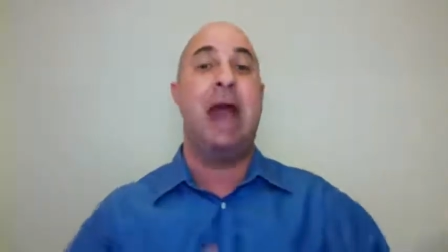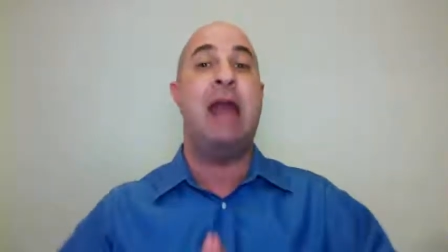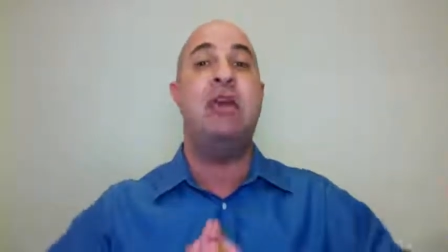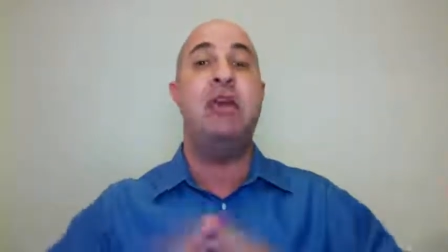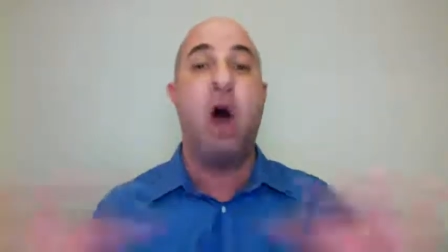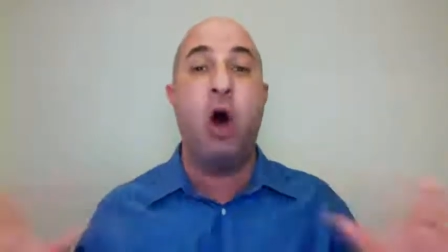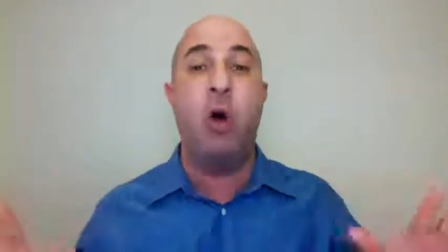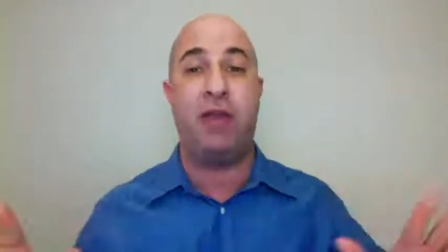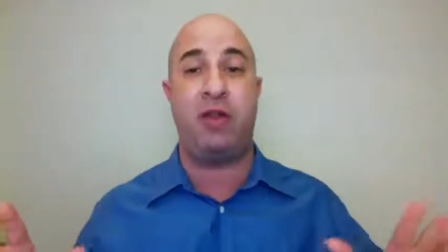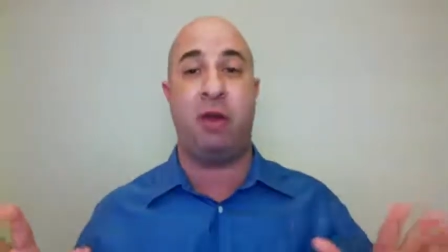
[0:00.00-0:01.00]
And
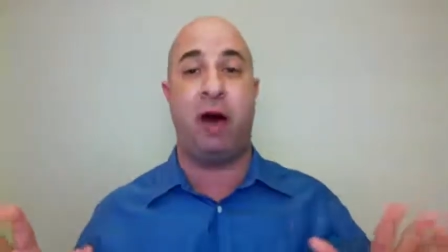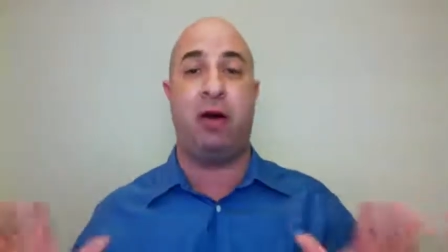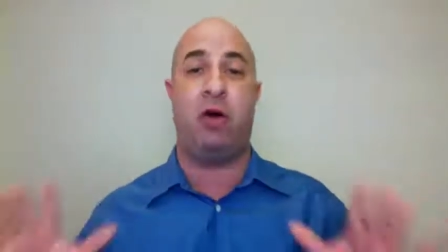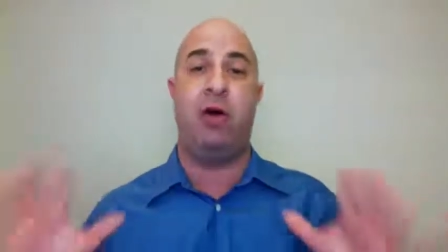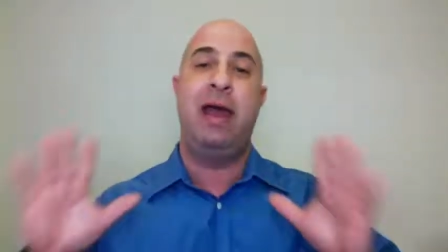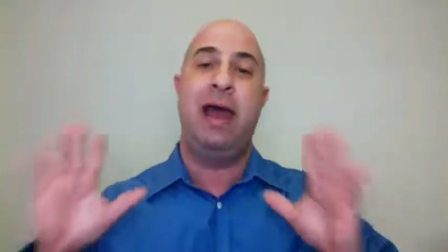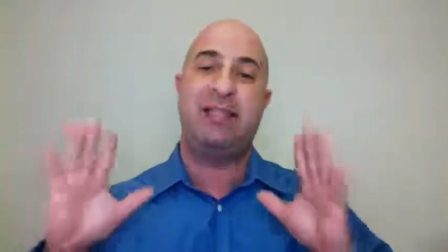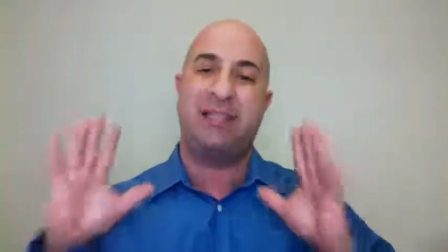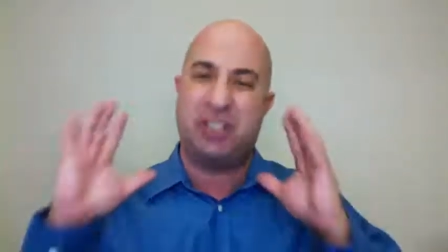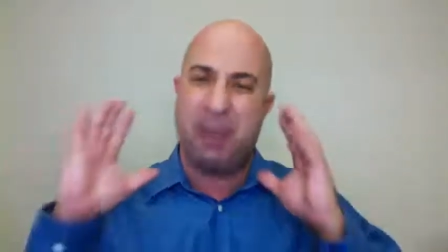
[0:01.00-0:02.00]
no other model
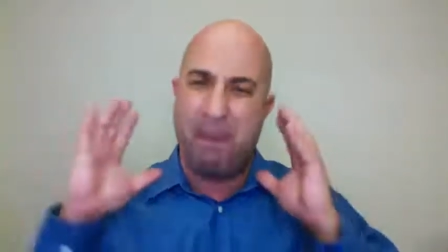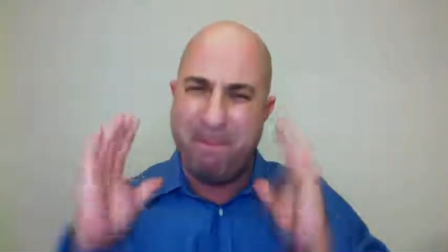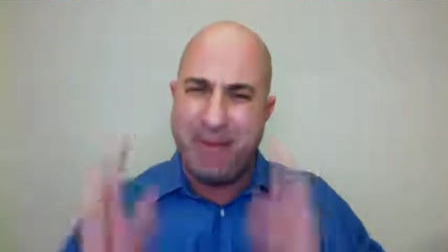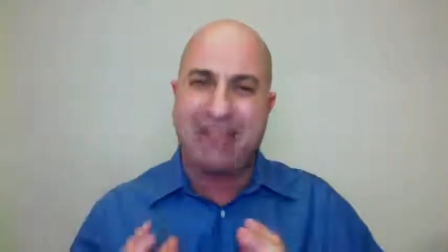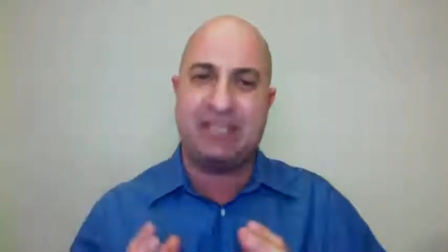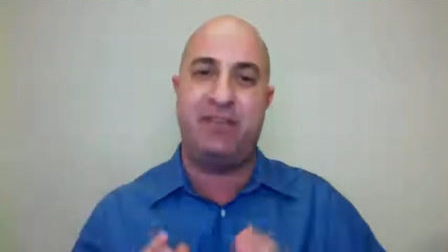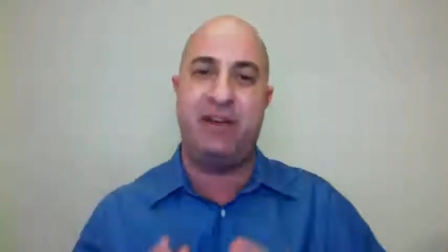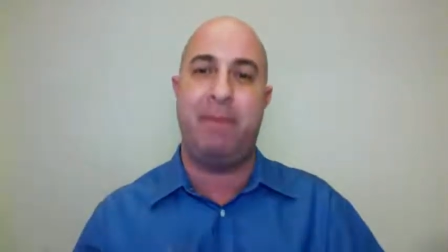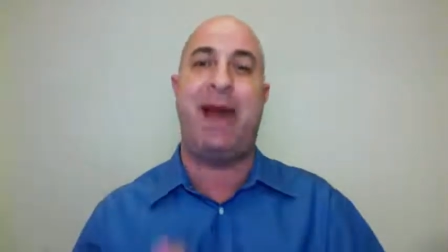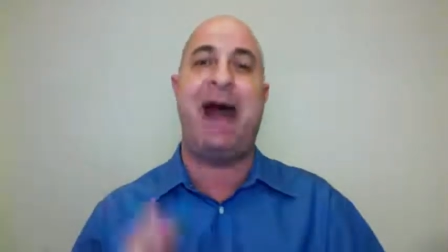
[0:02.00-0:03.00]
has such a massive
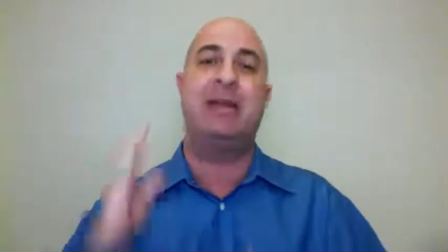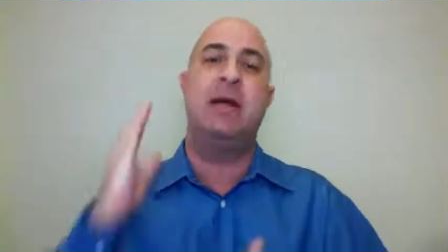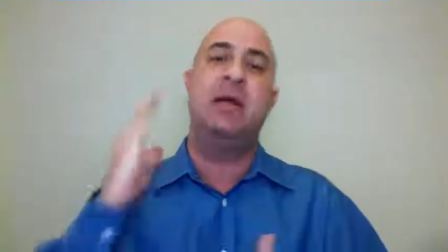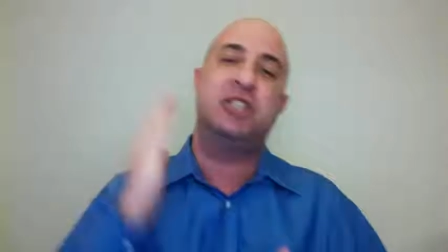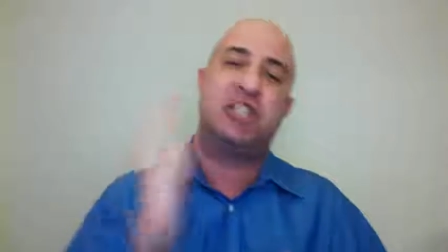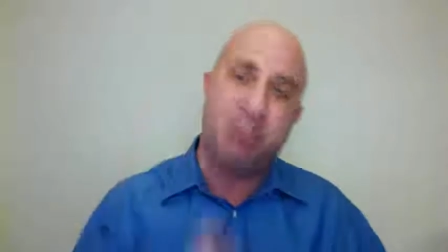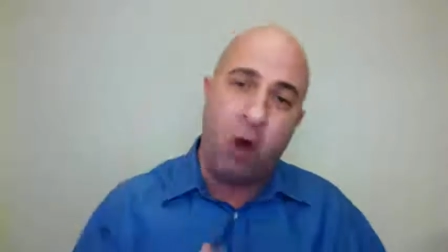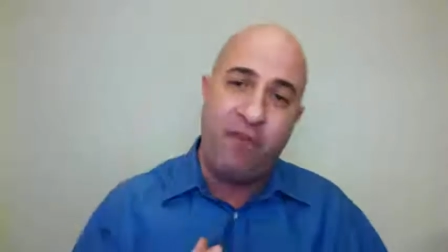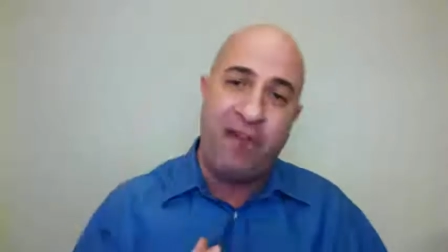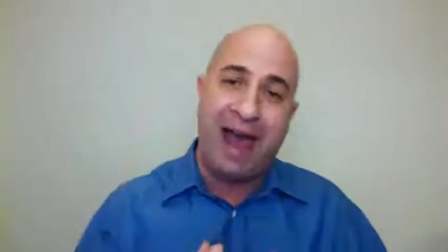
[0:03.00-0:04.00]
impact
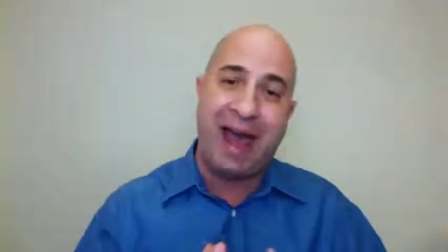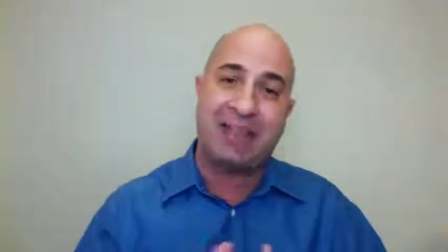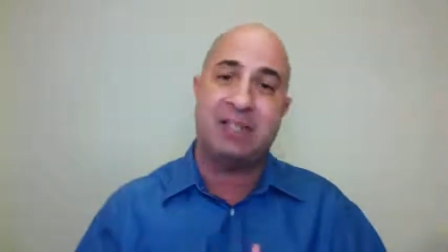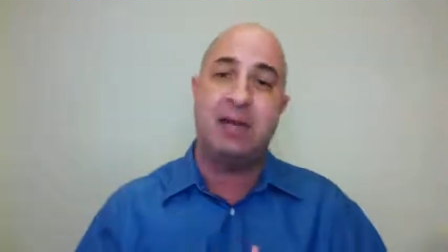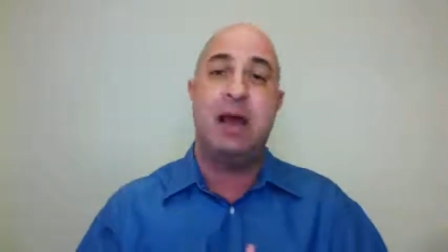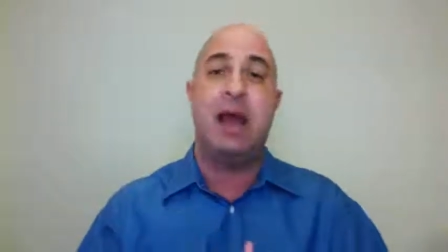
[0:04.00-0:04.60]
so fast